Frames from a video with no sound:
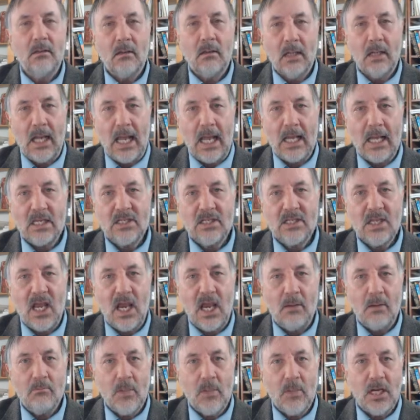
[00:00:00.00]
less
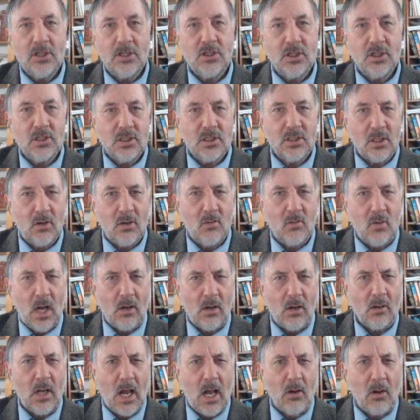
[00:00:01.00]
and much, and
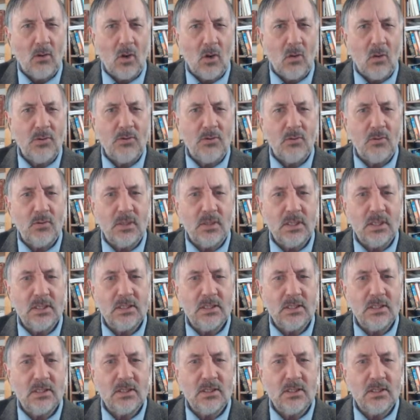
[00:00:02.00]
so I'll go through these.